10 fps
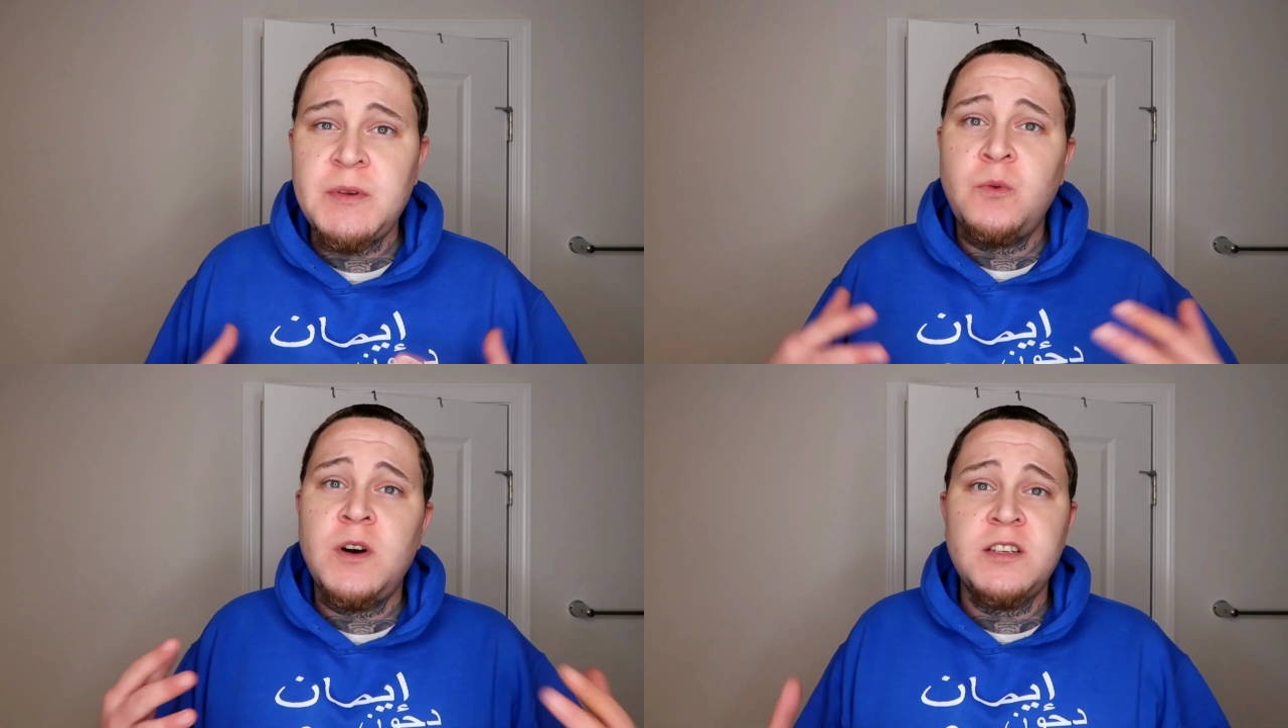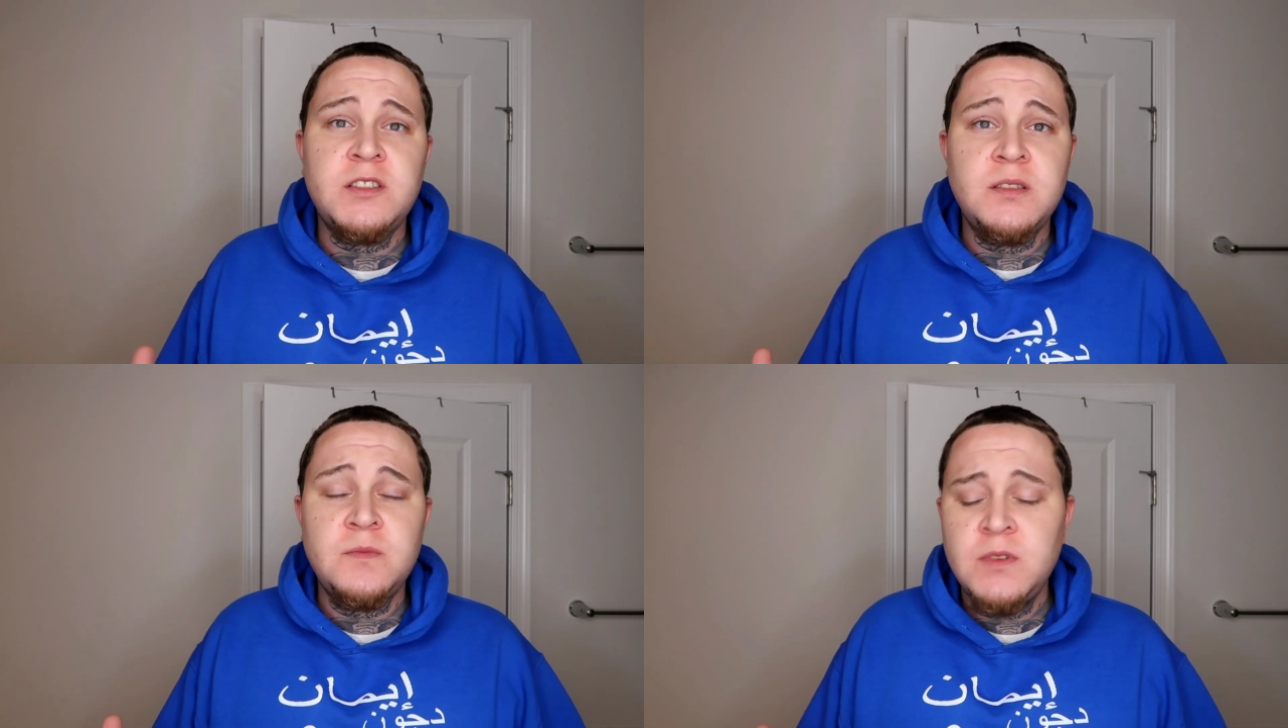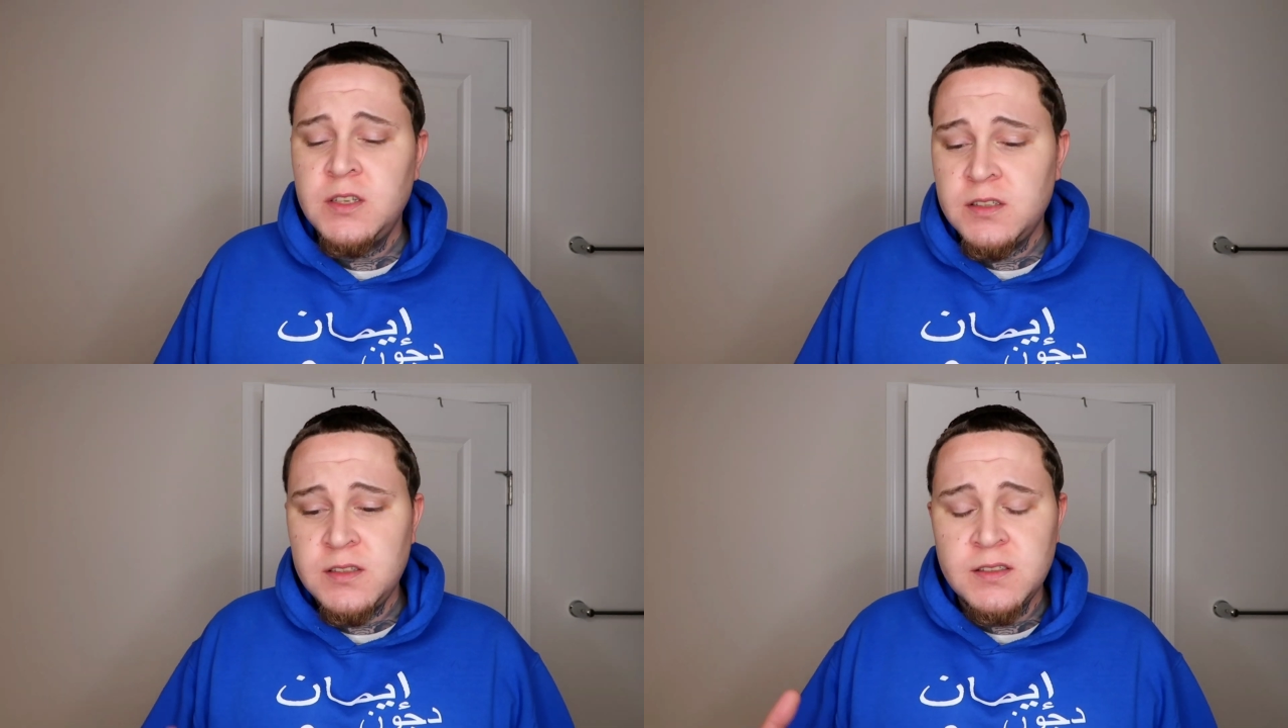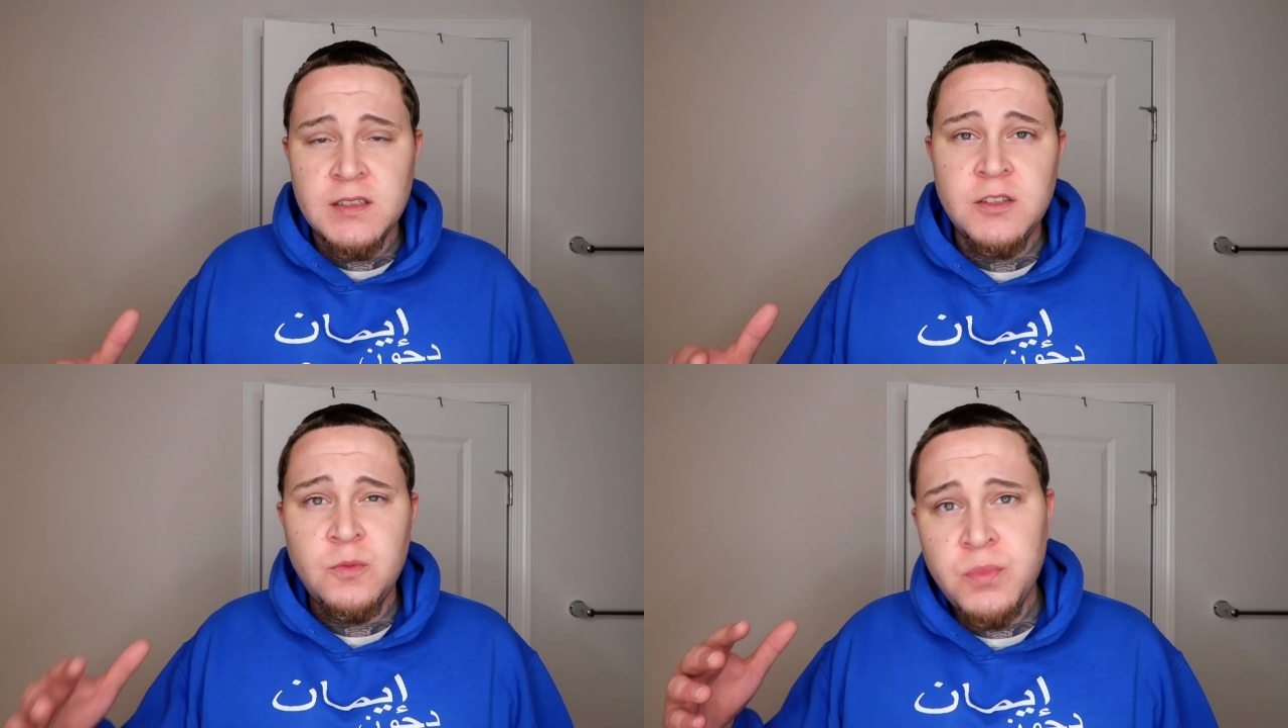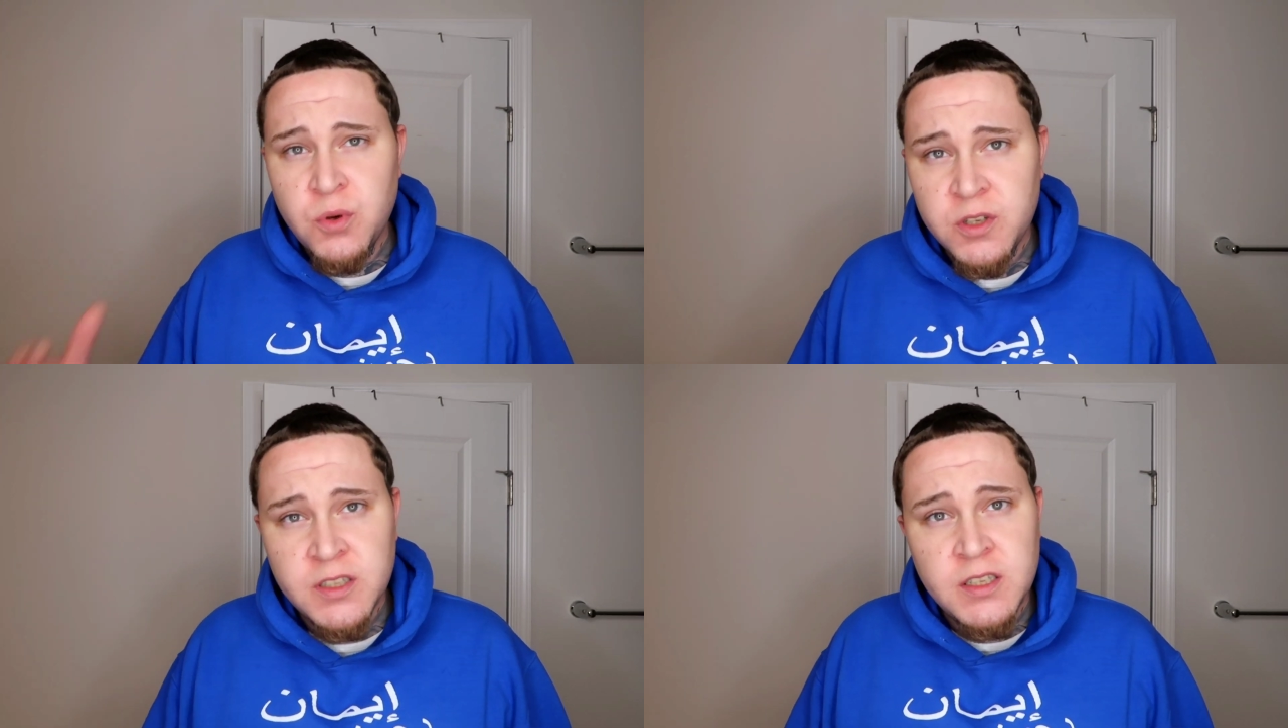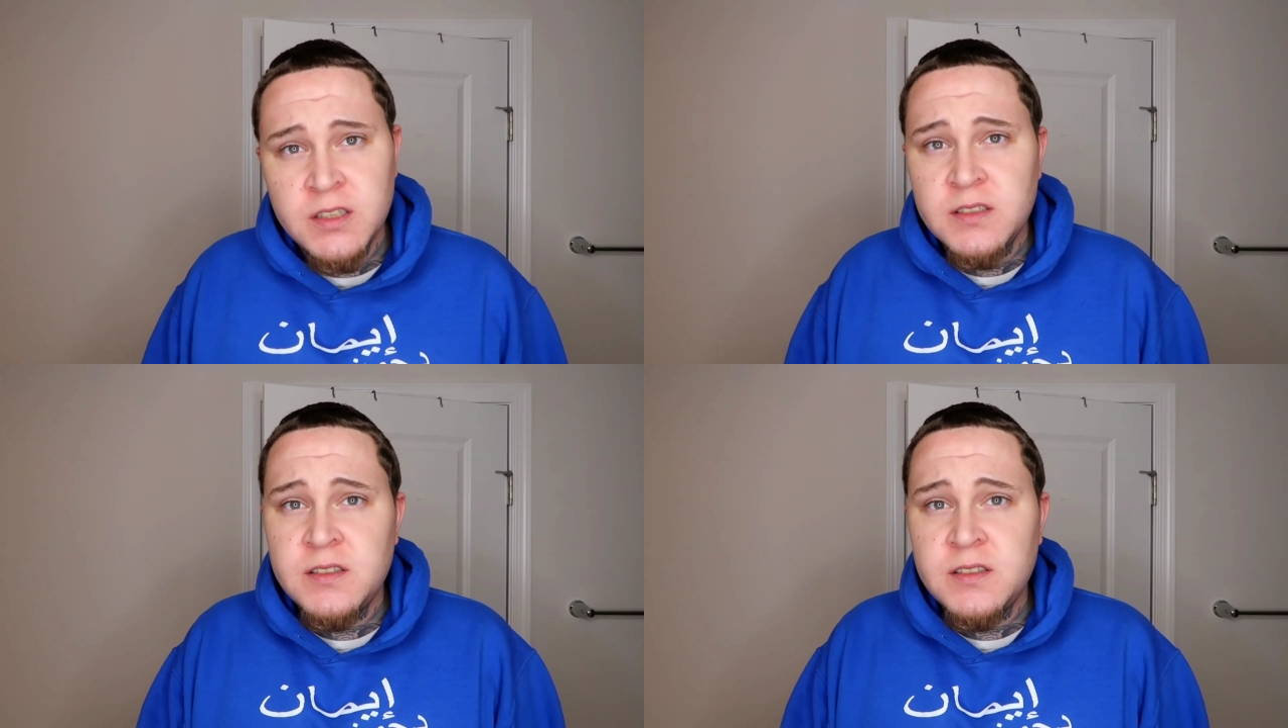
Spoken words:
I watched him since a little boy.